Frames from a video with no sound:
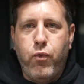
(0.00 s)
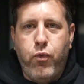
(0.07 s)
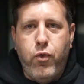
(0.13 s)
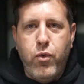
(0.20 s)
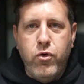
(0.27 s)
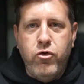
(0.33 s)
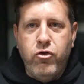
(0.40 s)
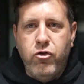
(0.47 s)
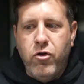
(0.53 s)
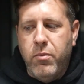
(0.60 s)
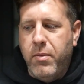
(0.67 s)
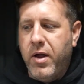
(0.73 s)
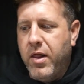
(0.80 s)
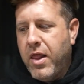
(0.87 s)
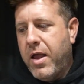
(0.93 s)
whoosh
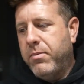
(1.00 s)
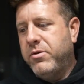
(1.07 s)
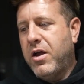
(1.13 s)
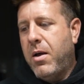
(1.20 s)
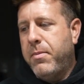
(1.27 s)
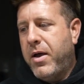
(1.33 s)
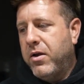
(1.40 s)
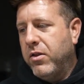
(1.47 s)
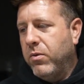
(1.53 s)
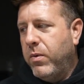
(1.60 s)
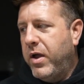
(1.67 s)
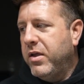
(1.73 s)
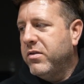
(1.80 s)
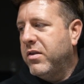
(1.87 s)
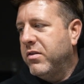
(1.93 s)
my laptop out of the
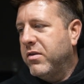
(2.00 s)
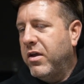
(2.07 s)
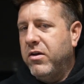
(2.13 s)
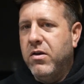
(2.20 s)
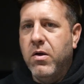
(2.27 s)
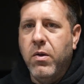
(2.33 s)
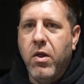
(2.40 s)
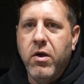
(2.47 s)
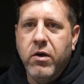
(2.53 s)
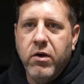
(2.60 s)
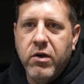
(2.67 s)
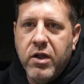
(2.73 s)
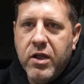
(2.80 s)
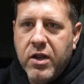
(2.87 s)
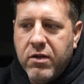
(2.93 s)
way since I no longer
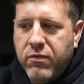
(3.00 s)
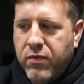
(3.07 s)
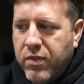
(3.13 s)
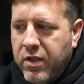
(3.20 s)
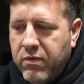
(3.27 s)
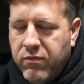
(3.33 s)
need it for the